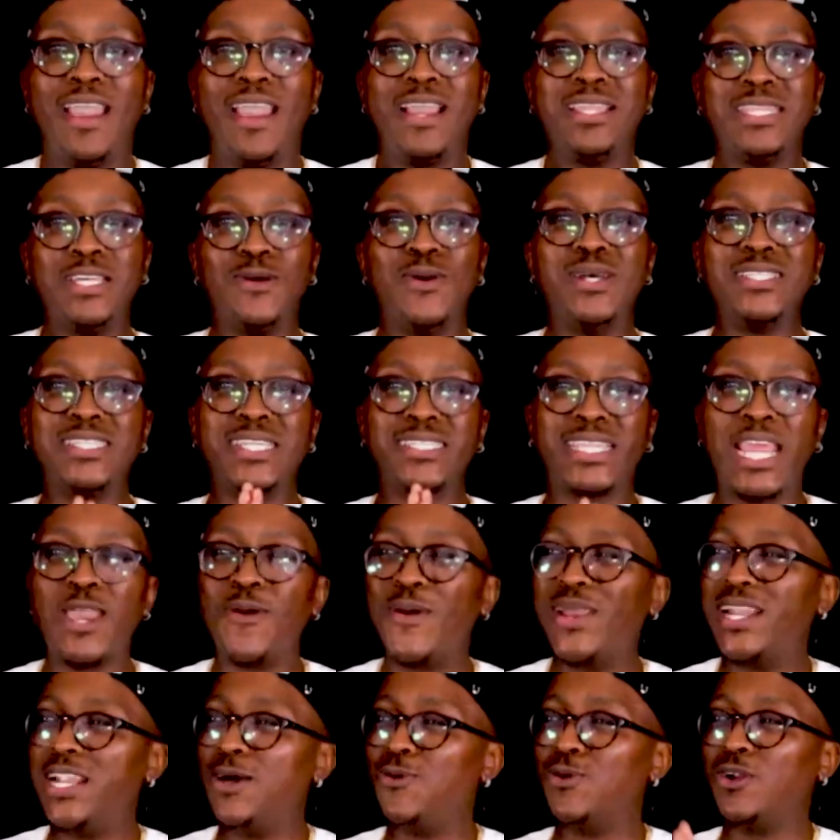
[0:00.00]
And there was a
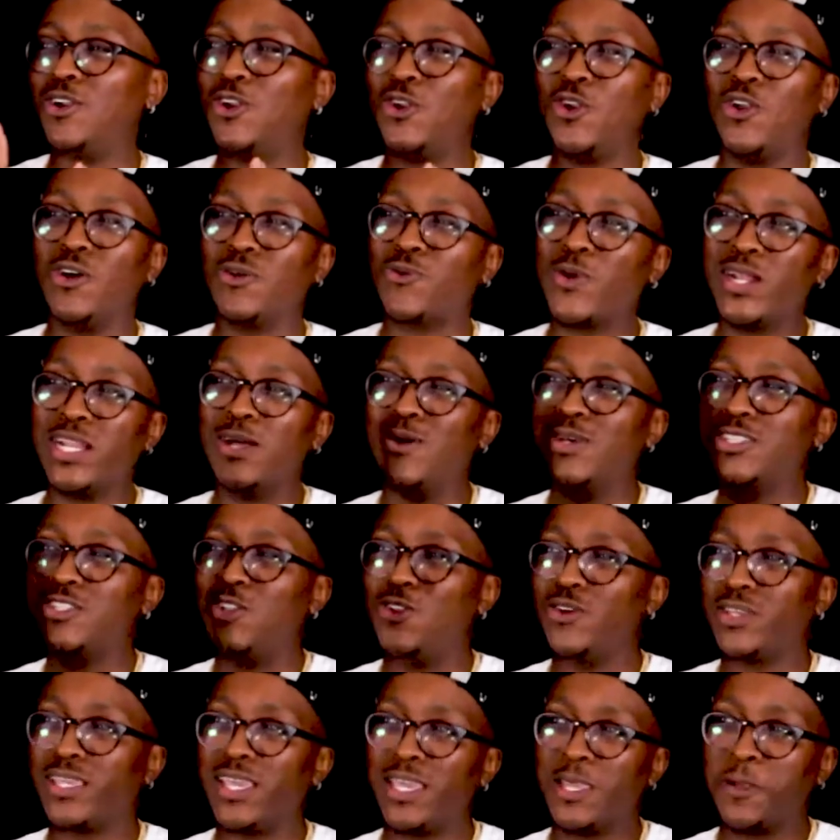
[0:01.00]
day when I would look, when I
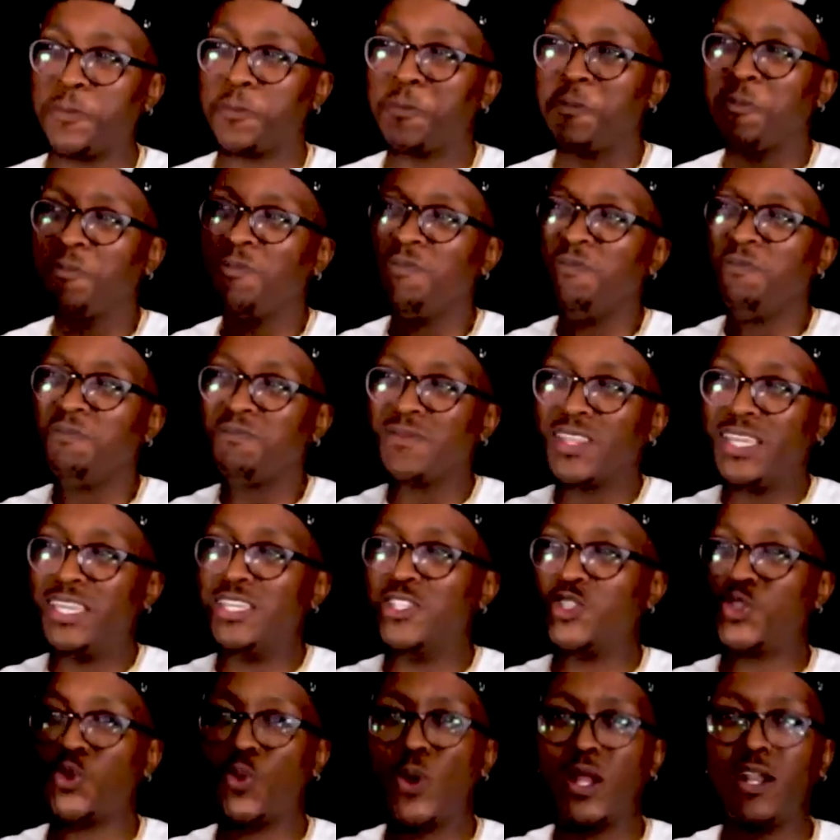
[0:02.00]
was looking
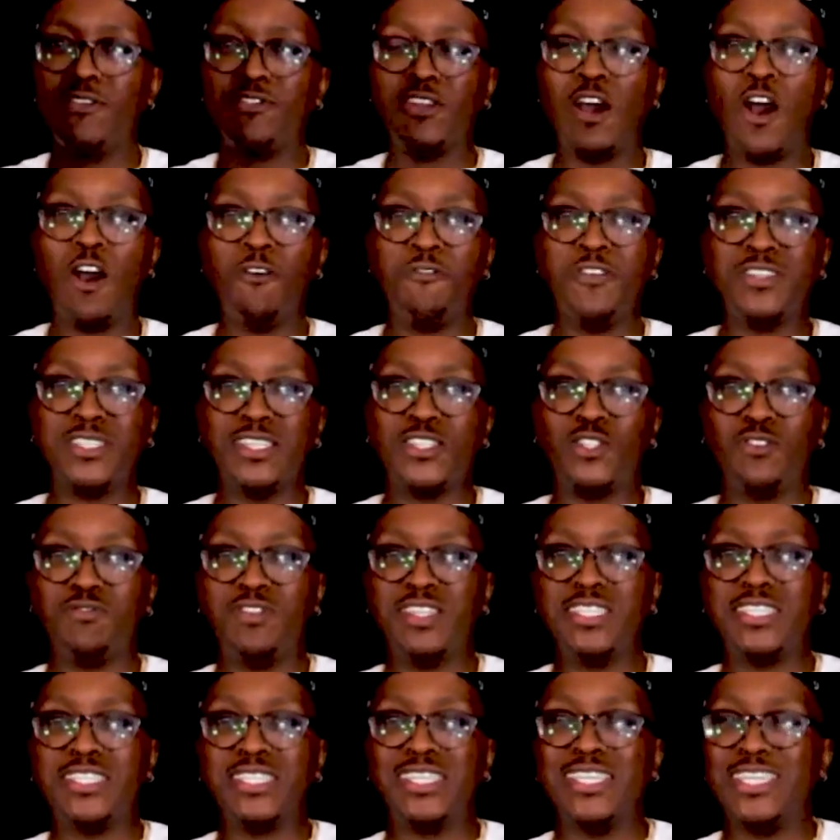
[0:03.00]
into one of the offices of
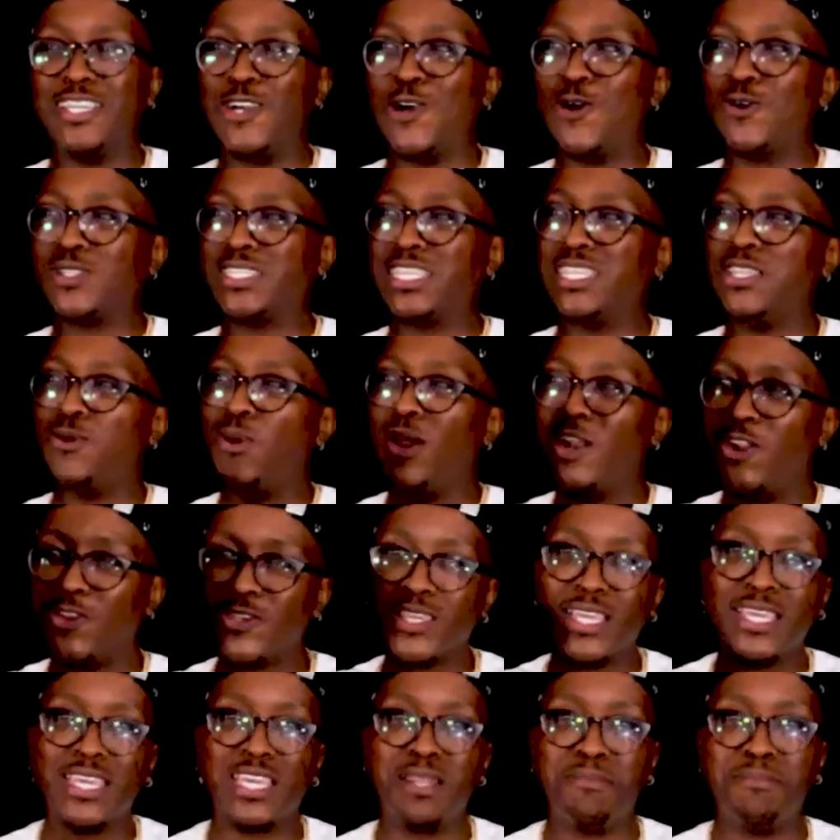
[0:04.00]
the C E Os, and they were
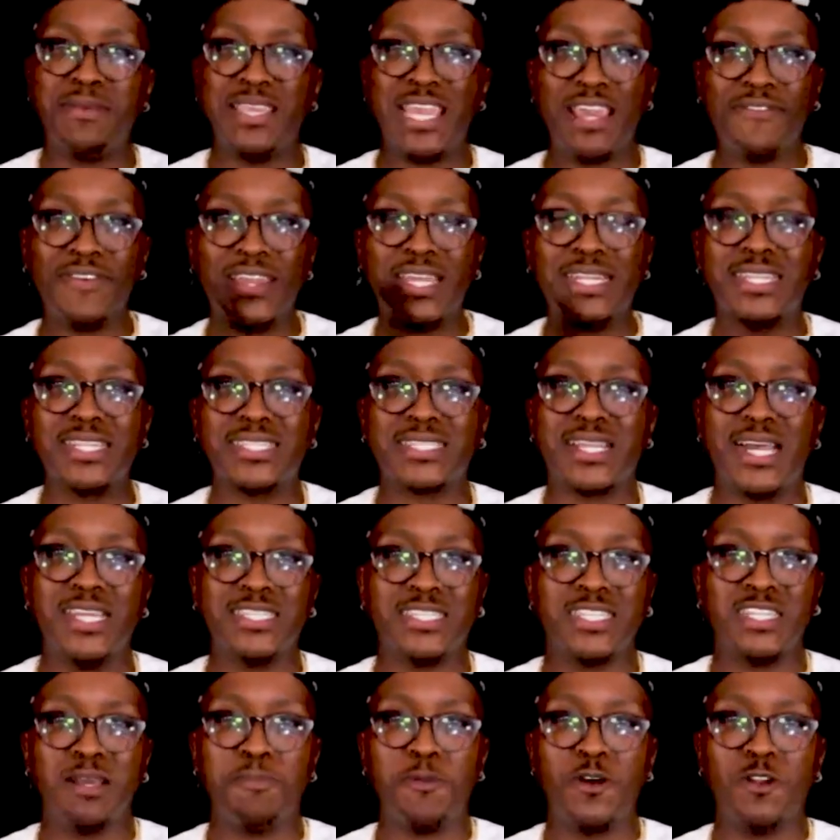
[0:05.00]
looking at me, having a
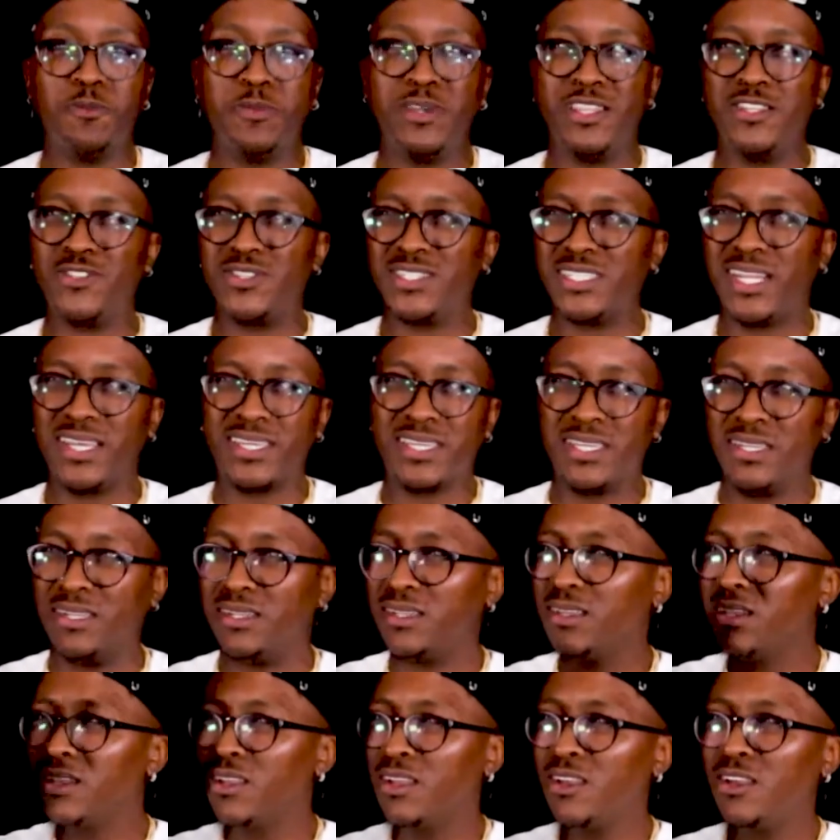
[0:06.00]
discussion about me. This was like
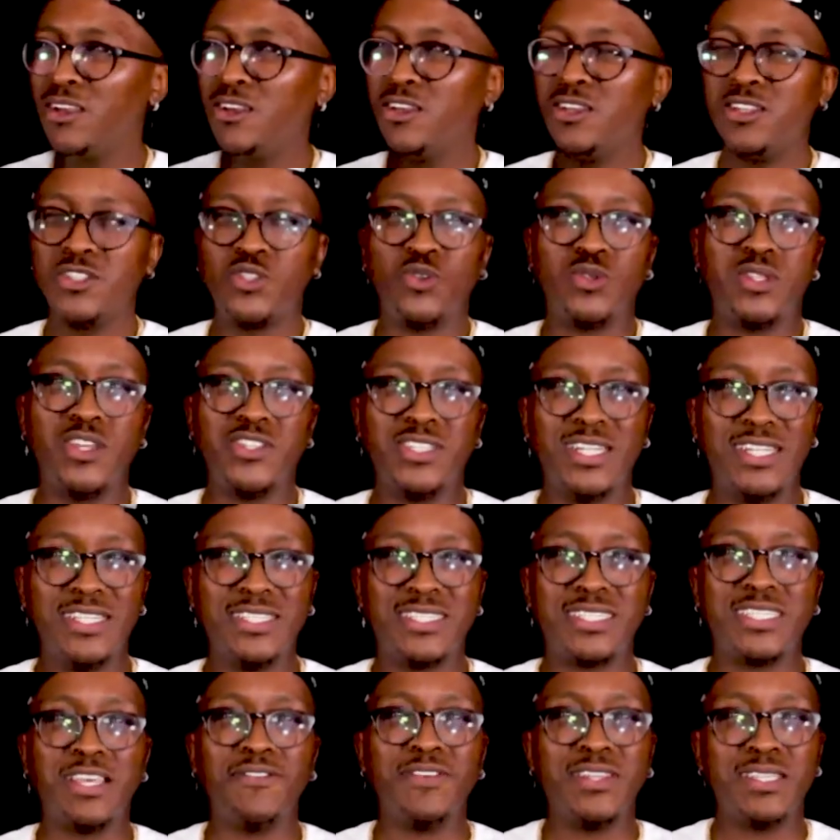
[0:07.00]
in two thousand
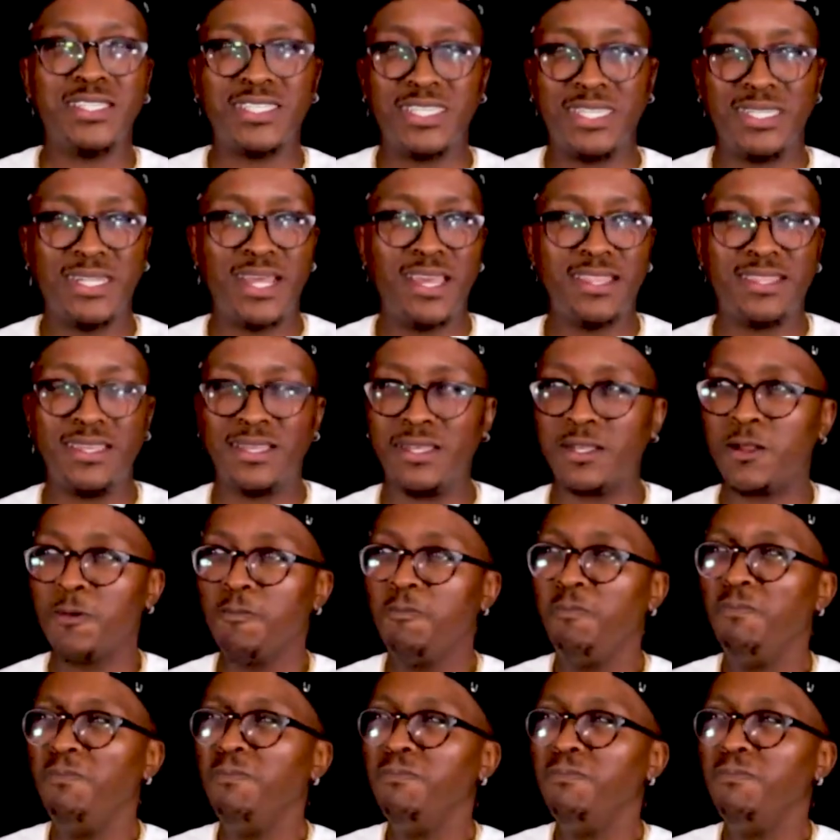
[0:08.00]
seventeen, I think.